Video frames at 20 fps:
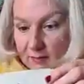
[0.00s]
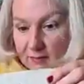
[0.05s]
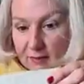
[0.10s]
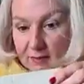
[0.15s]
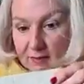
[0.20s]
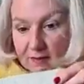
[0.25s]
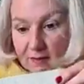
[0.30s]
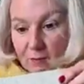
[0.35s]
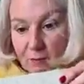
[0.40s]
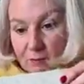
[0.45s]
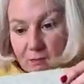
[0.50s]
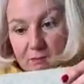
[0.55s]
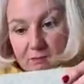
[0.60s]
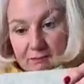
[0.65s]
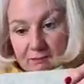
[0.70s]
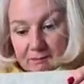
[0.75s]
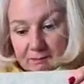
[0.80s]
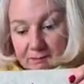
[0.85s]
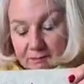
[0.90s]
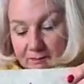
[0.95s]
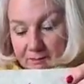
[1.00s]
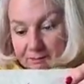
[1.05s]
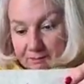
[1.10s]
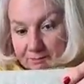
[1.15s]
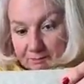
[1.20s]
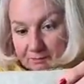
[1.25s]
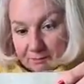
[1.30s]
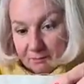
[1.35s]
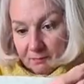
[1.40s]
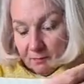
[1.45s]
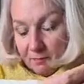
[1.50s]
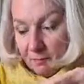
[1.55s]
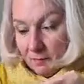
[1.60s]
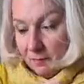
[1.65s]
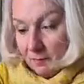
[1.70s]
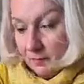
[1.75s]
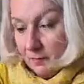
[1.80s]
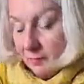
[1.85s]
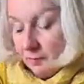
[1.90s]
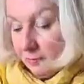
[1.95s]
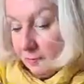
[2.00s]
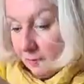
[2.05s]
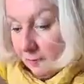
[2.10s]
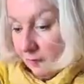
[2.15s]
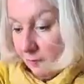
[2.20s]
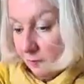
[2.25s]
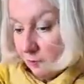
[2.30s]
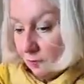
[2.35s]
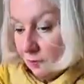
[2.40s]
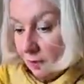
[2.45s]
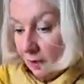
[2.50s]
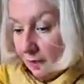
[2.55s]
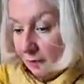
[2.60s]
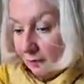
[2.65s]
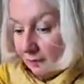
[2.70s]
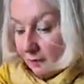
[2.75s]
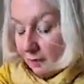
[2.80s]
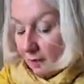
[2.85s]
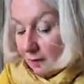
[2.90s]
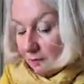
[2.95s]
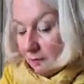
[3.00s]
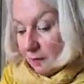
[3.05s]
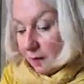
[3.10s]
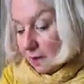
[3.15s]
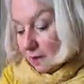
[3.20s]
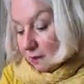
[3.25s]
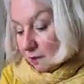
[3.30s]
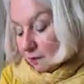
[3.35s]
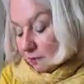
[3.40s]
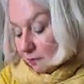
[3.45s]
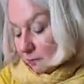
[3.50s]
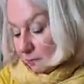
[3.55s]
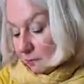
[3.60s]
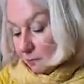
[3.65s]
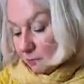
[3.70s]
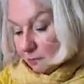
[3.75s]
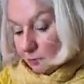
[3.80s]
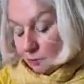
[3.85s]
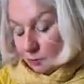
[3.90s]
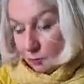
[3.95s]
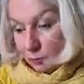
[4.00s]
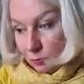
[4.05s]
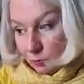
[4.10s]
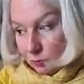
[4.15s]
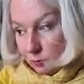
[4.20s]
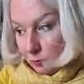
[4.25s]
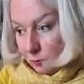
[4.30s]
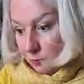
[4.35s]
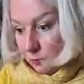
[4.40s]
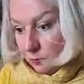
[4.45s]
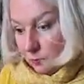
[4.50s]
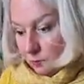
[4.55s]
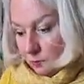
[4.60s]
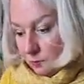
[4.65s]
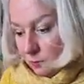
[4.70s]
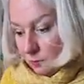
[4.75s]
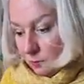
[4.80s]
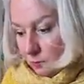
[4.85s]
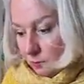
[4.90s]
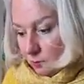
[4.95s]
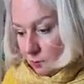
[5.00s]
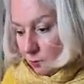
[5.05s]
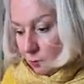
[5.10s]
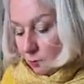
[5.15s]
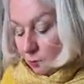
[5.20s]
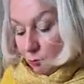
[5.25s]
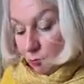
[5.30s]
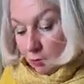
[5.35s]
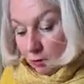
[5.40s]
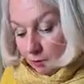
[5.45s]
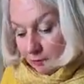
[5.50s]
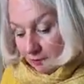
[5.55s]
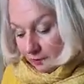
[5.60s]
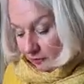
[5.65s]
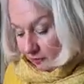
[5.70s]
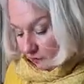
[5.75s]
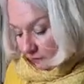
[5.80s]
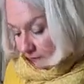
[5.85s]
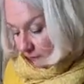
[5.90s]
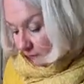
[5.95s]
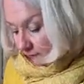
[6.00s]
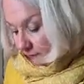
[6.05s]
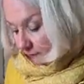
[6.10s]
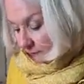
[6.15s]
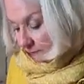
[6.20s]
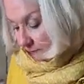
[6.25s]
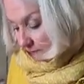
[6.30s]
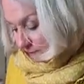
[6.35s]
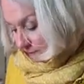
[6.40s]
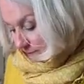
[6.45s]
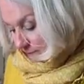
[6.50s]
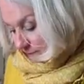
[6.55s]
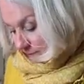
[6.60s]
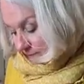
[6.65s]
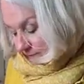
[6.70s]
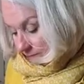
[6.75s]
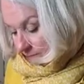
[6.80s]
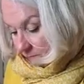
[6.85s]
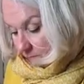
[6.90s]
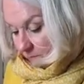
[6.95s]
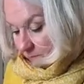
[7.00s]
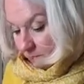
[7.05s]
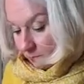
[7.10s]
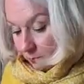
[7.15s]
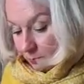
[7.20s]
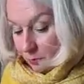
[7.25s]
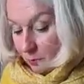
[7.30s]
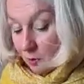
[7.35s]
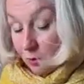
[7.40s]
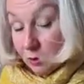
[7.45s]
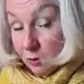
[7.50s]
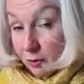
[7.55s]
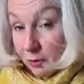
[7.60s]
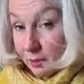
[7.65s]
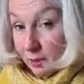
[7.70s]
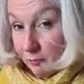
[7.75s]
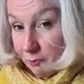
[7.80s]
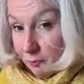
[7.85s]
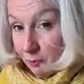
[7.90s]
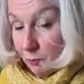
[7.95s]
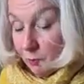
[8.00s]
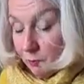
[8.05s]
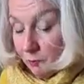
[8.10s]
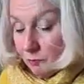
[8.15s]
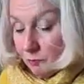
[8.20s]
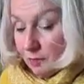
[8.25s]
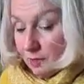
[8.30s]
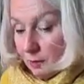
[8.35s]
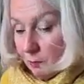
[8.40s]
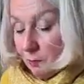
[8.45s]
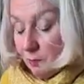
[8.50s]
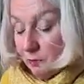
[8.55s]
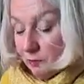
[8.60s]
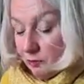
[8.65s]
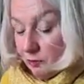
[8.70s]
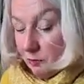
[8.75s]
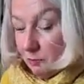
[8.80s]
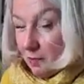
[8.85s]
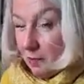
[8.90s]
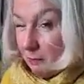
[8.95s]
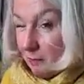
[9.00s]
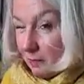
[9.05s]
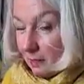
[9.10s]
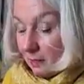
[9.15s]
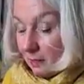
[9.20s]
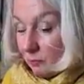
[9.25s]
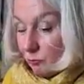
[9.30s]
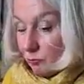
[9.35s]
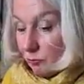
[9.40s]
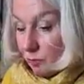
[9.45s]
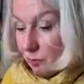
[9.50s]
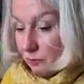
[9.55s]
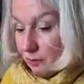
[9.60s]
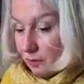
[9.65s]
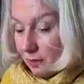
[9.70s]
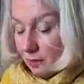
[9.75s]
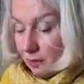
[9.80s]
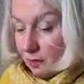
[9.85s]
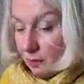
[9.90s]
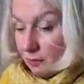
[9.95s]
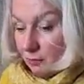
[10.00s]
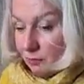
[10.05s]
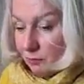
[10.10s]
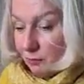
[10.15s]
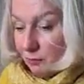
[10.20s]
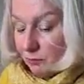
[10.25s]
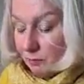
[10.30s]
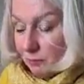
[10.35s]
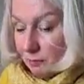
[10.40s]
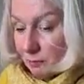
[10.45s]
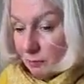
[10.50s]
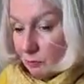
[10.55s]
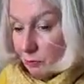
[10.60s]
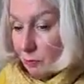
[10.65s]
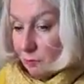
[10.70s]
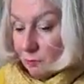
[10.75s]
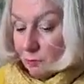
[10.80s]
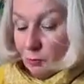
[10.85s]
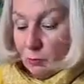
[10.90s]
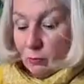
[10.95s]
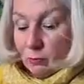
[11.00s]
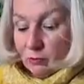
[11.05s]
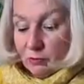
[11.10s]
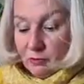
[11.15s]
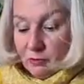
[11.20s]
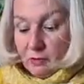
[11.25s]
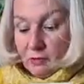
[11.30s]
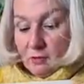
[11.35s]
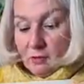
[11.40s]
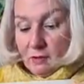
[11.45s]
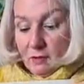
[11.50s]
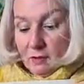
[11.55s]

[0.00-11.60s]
So that one. These are a nice size. So I've cut them to 12 inches. But you could, if you really wanted to, maybe get 12 and a half, maybe 12 and a quarter.